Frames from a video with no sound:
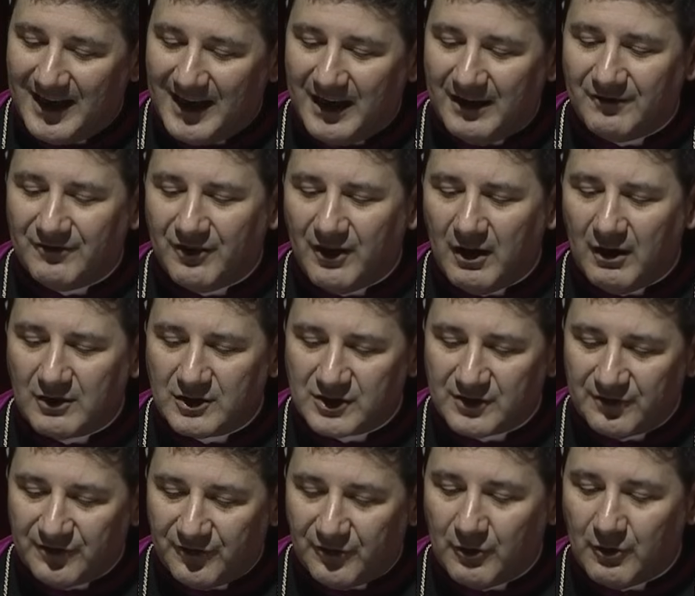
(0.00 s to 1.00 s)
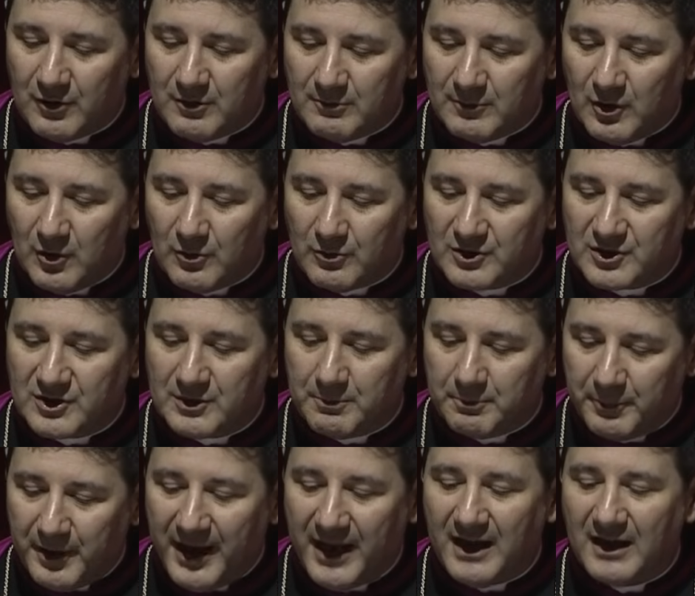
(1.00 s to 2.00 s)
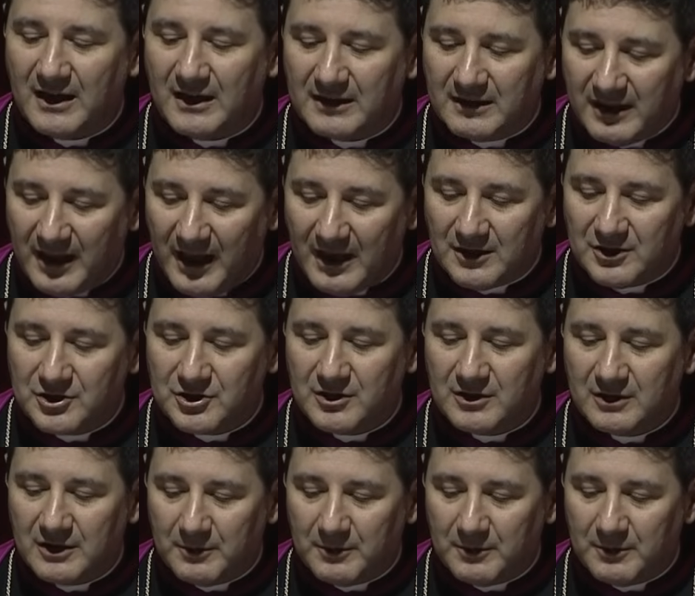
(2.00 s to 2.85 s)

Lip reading: involves foremost paying attention